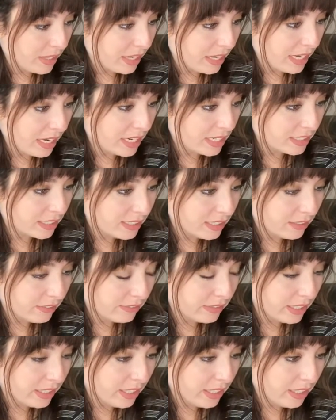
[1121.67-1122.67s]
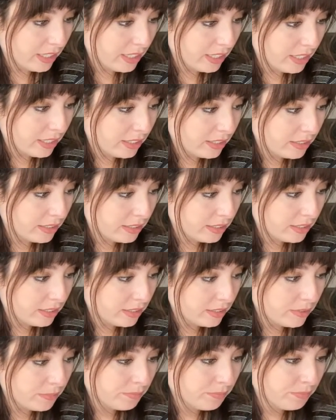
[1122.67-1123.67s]
Activity.
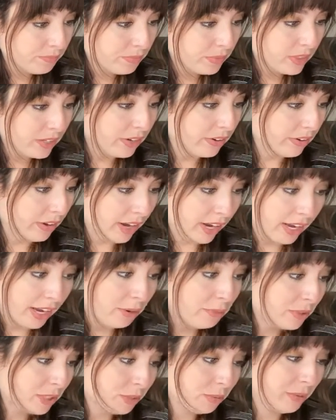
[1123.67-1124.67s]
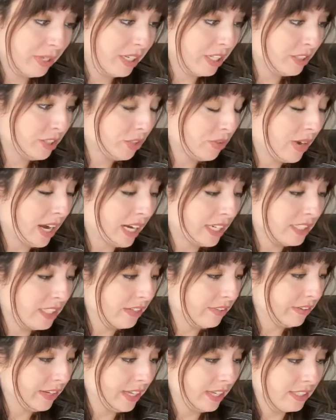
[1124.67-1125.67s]
All right, I wish we could do
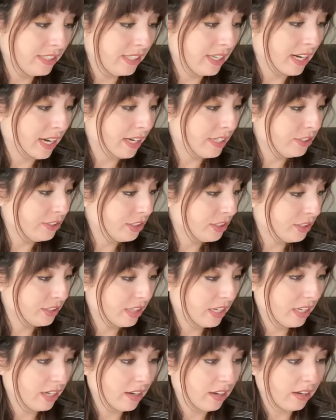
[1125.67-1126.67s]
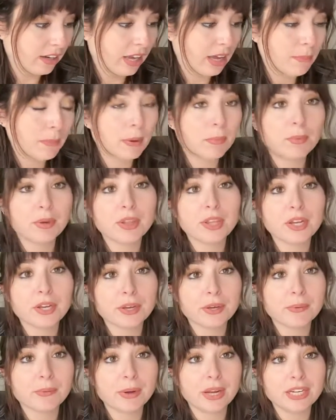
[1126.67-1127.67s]
activities, and I just cannot come up with a
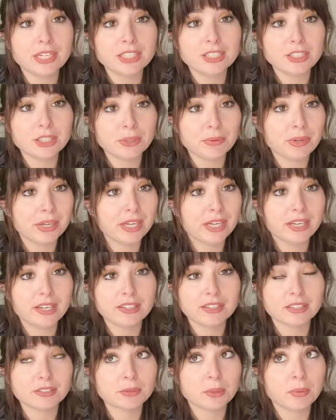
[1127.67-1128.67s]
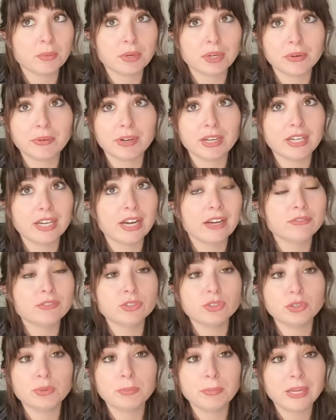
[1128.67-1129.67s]
good way to do it unless we were going to have
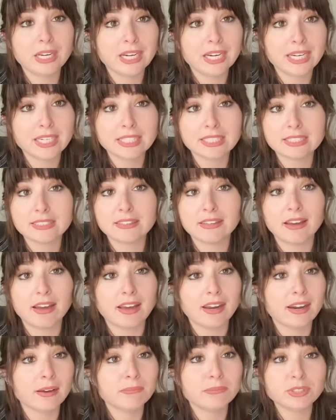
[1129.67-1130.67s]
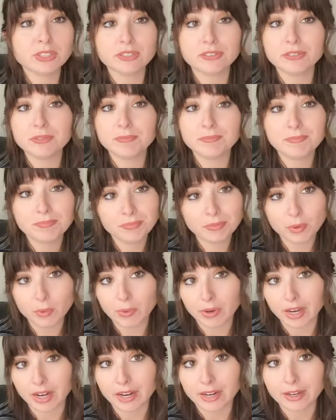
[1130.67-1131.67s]
Zoom meetings, and
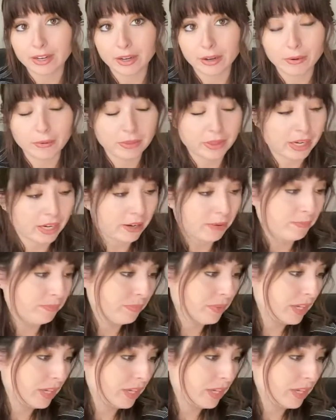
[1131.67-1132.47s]
we're not gonna go there.